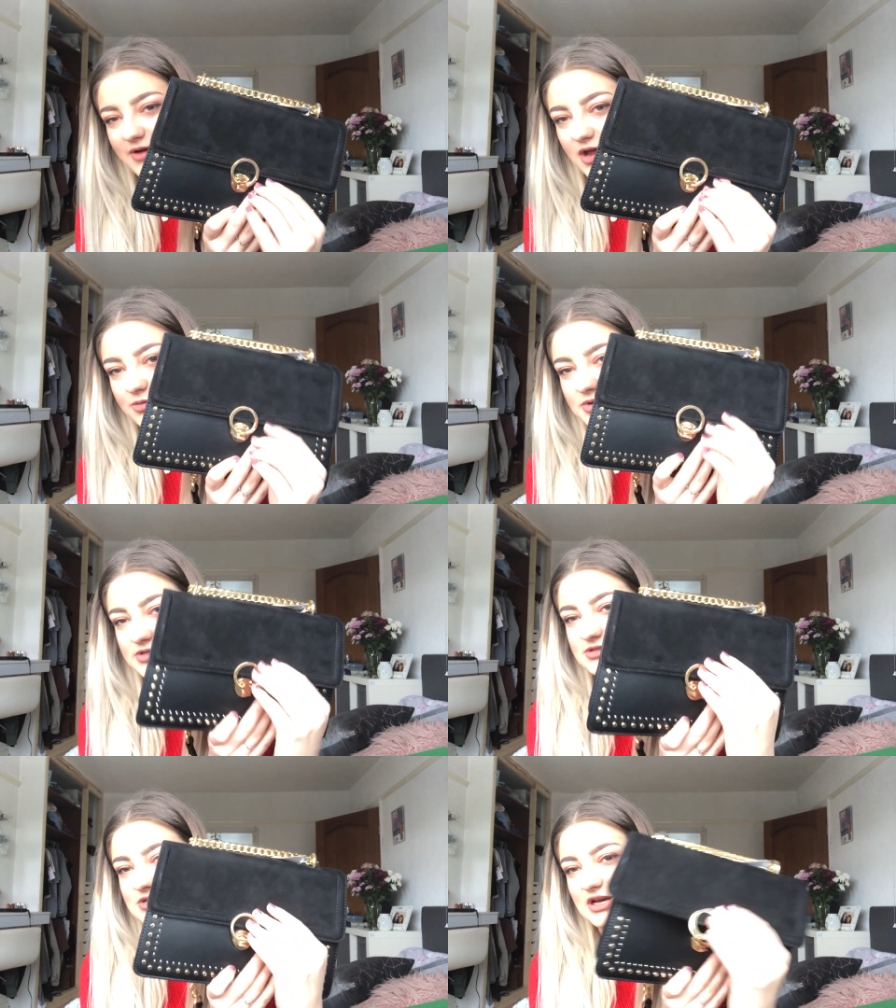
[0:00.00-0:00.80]
It
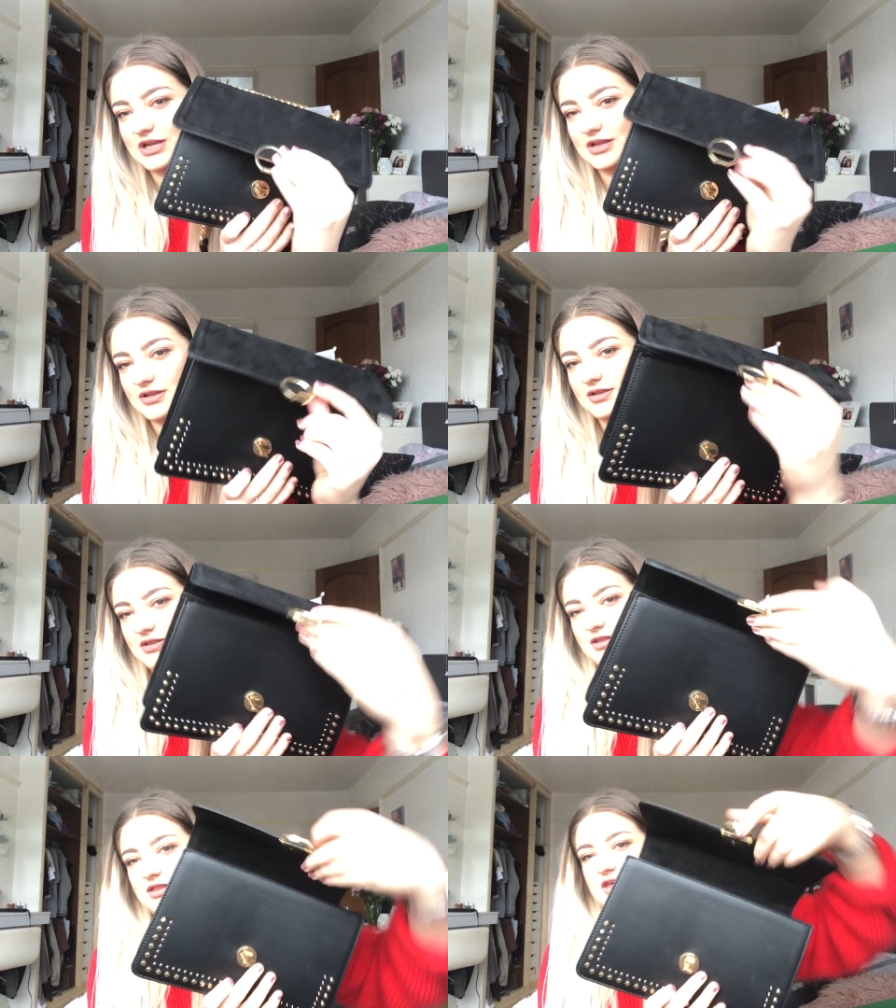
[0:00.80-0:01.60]
opens like
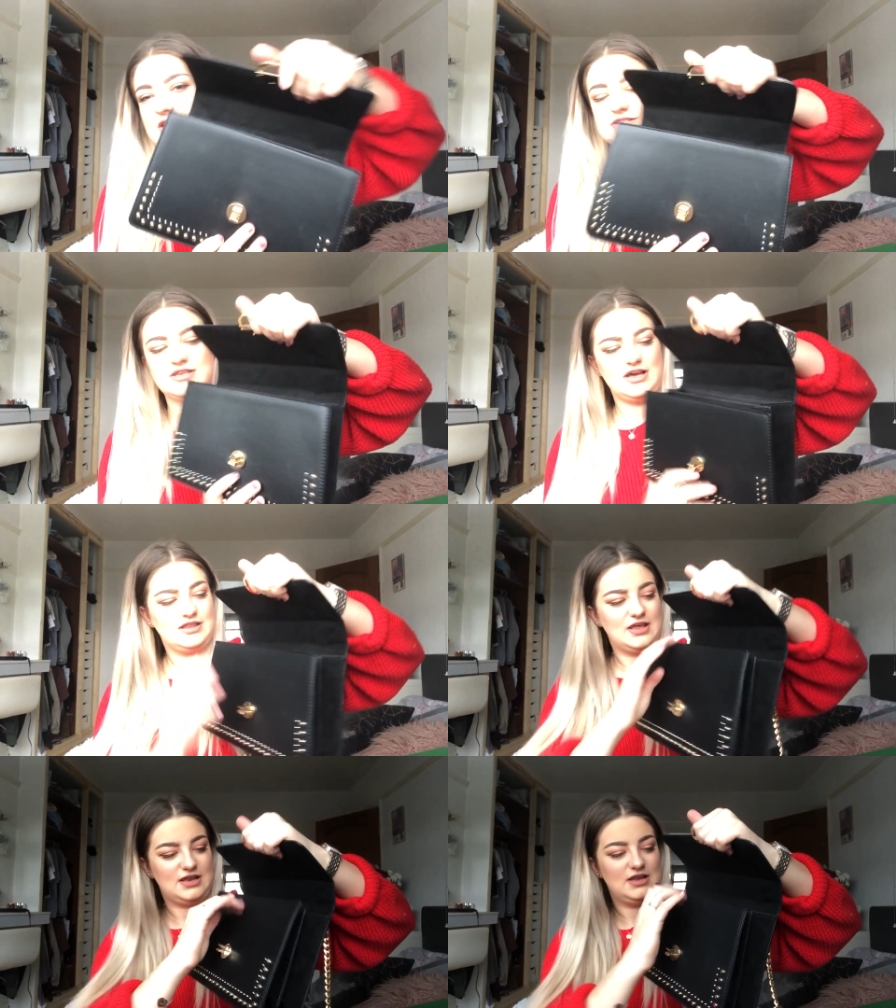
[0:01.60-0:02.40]
this,
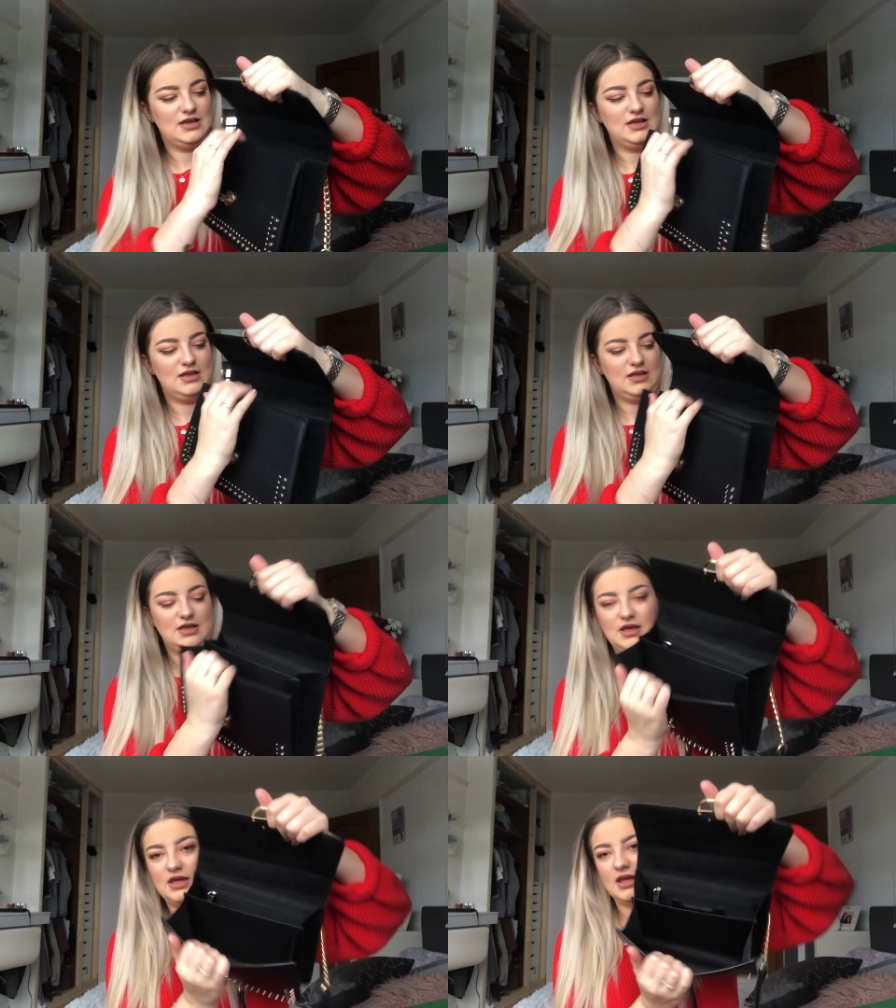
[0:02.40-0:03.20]
and then
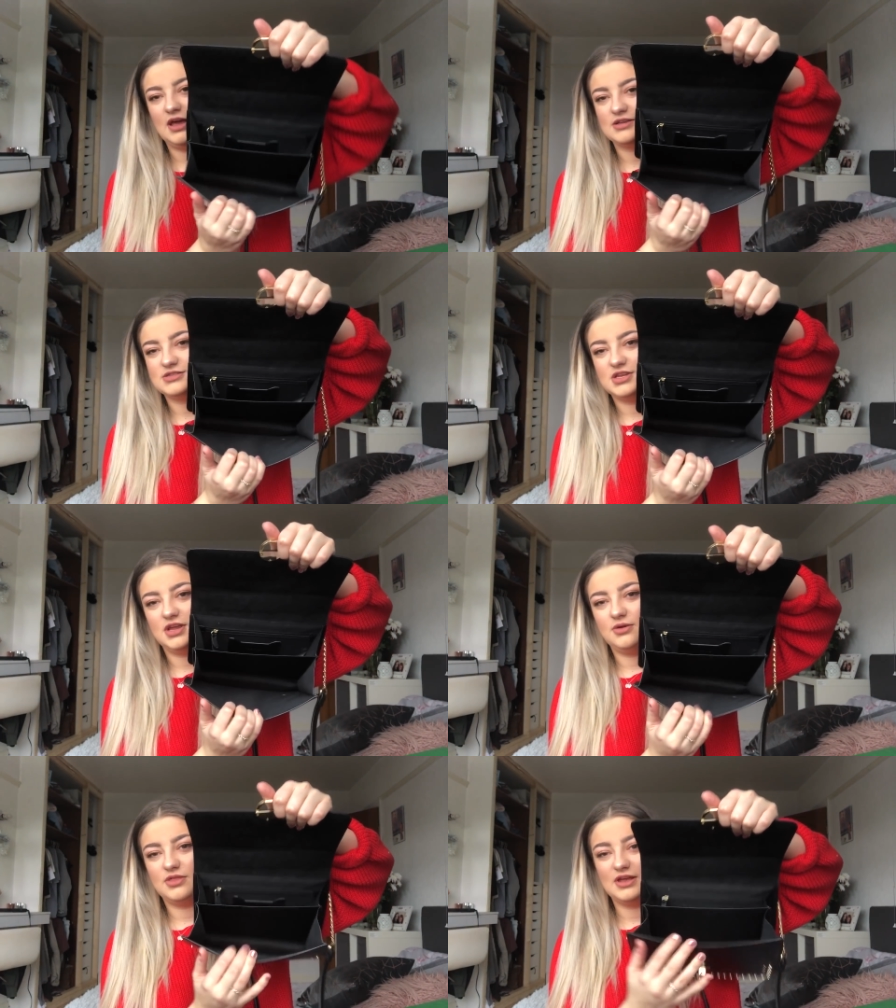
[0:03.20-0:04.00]
it has
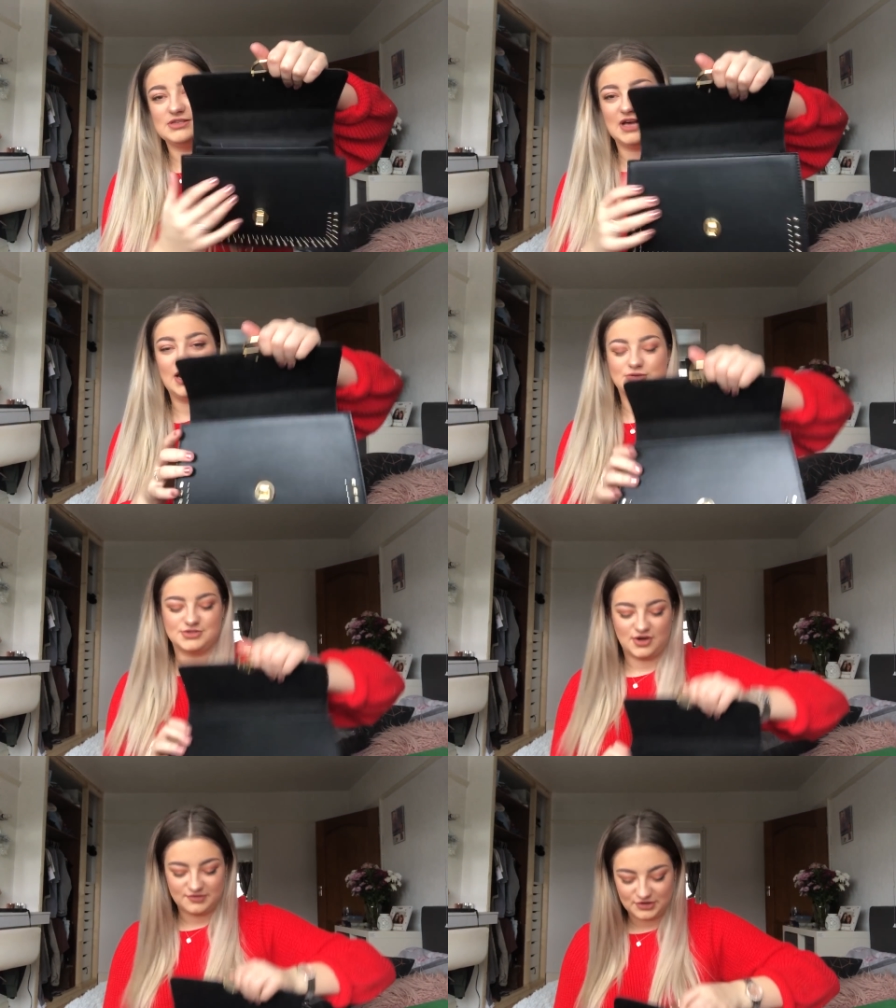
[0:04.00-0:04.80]
two things. And I was
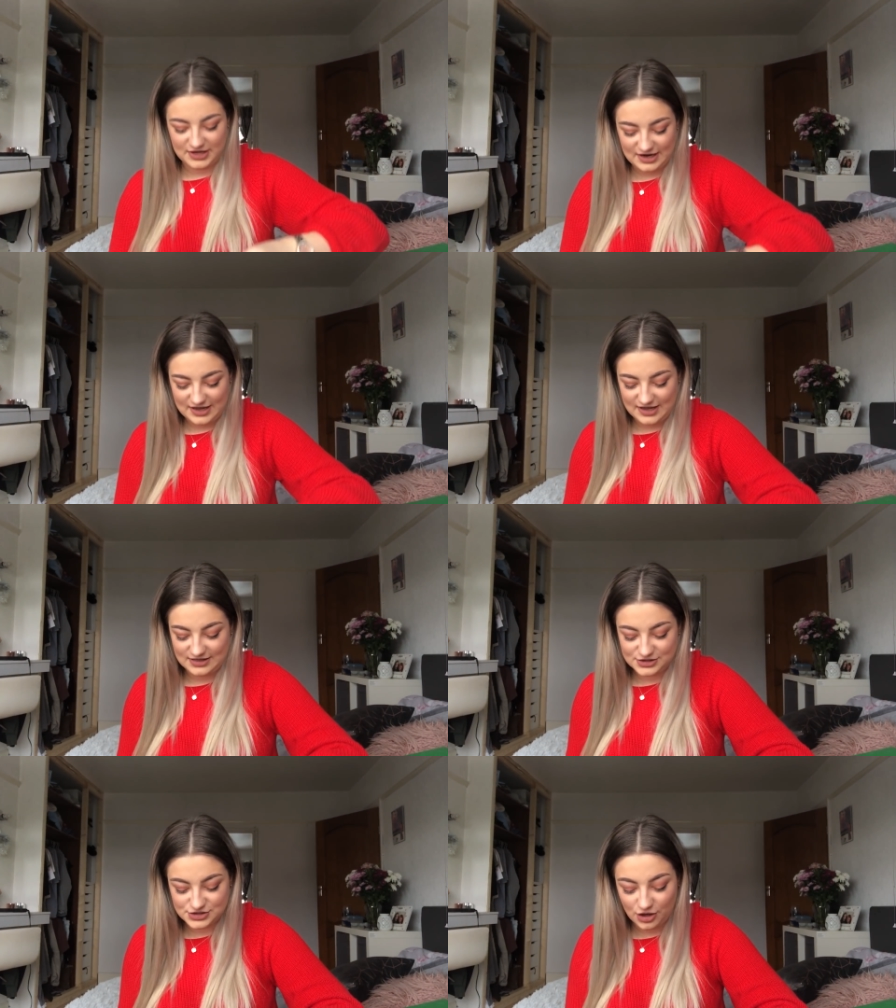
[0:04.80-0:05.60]
sort of looking at it
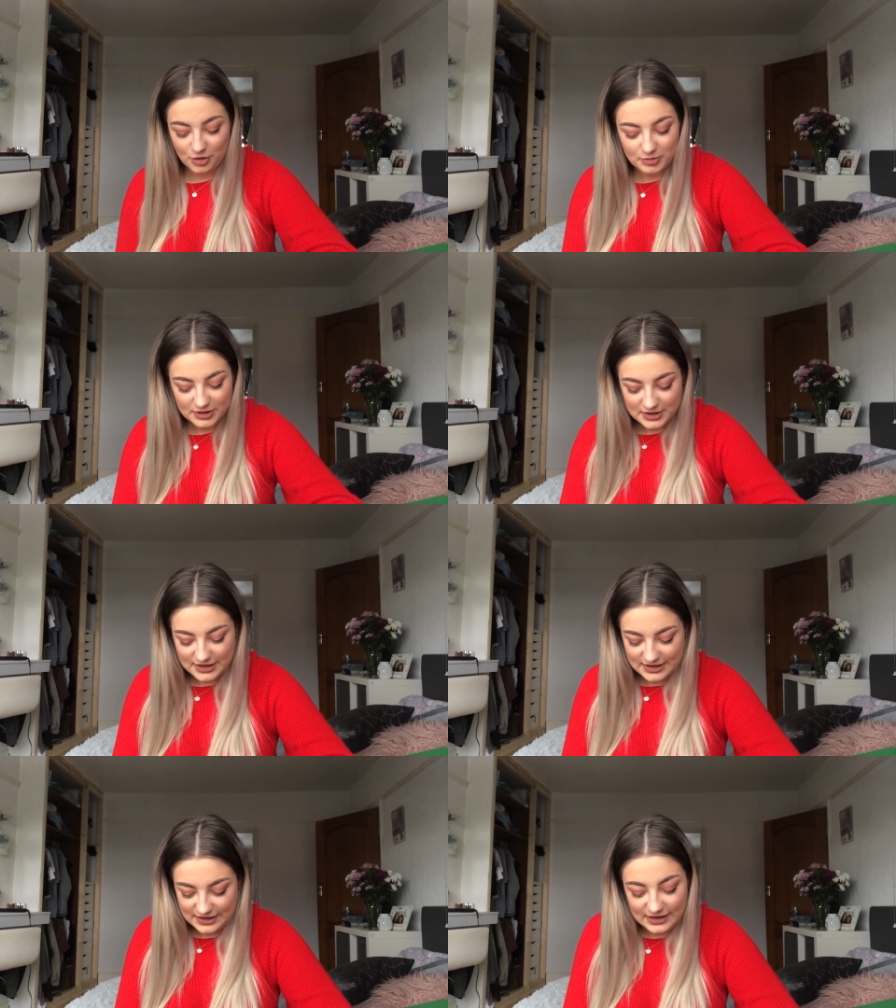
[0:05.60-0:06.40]
in the shop.
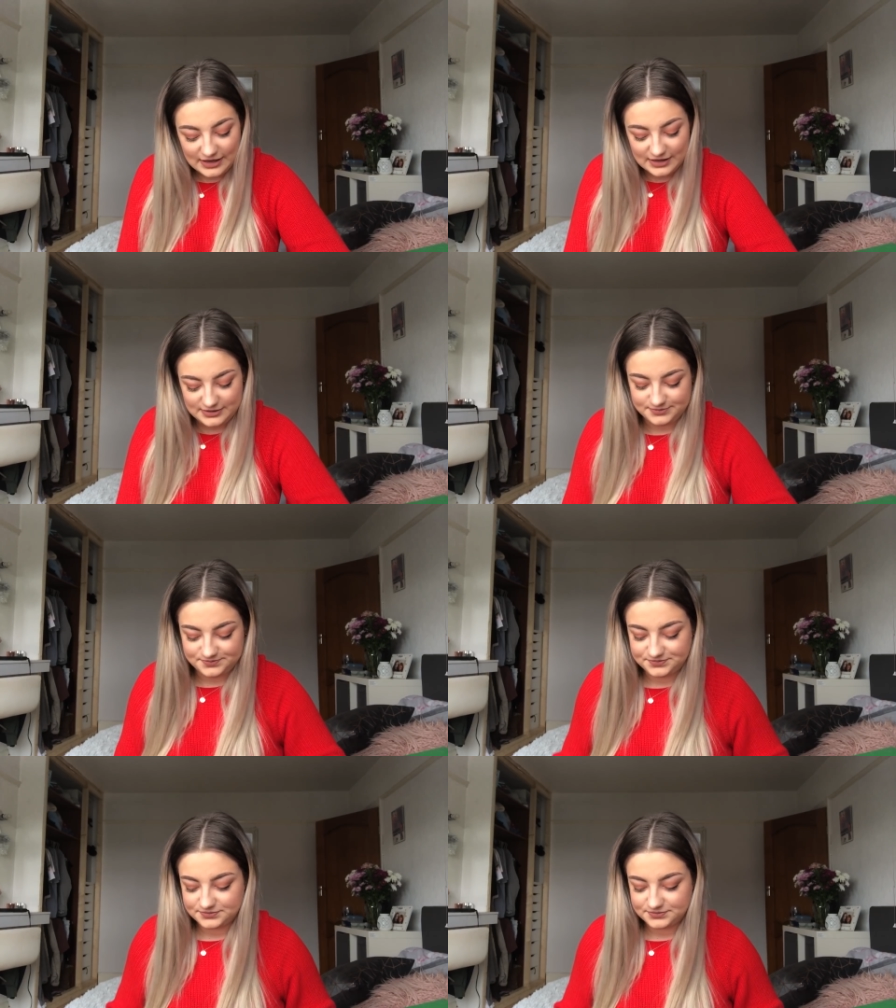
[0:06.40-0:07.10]
And